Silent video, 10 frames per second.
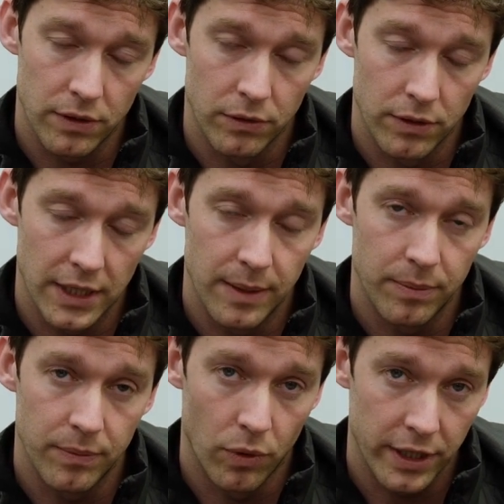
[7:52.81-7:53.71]
If you
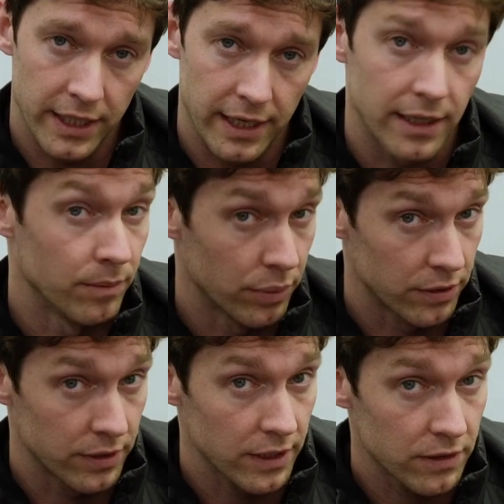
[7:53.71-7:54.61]
keep working at it and
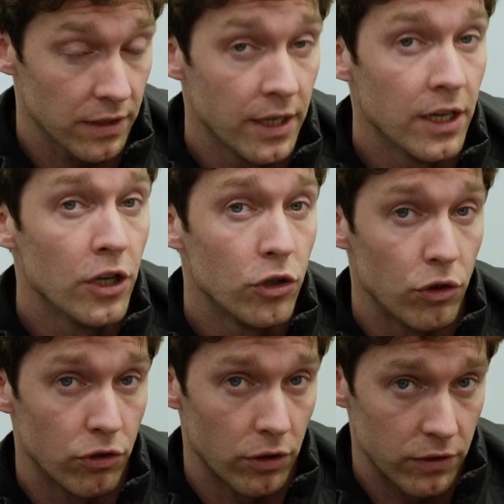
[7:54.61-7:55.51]
persist,
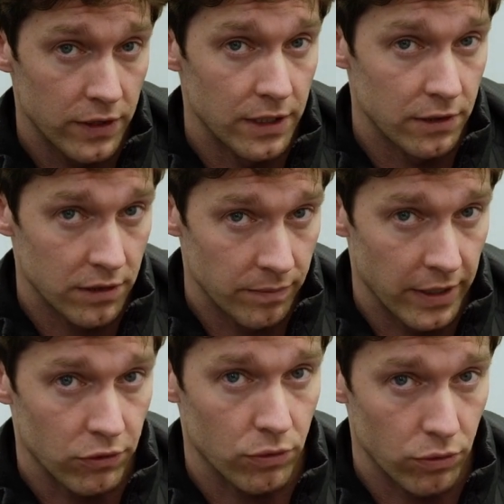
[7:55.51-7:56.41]
you should see a
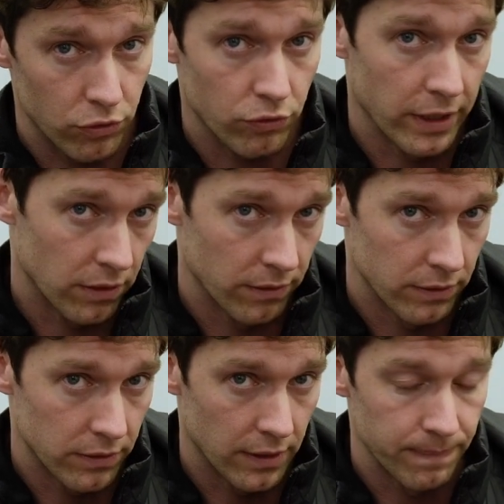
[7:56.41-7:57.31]
symmetrical strength over
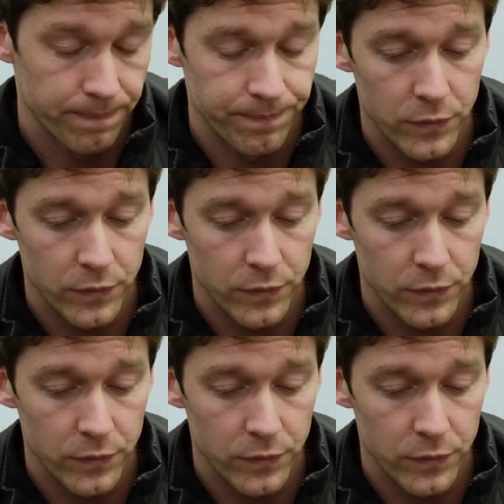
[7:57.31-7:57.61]
time.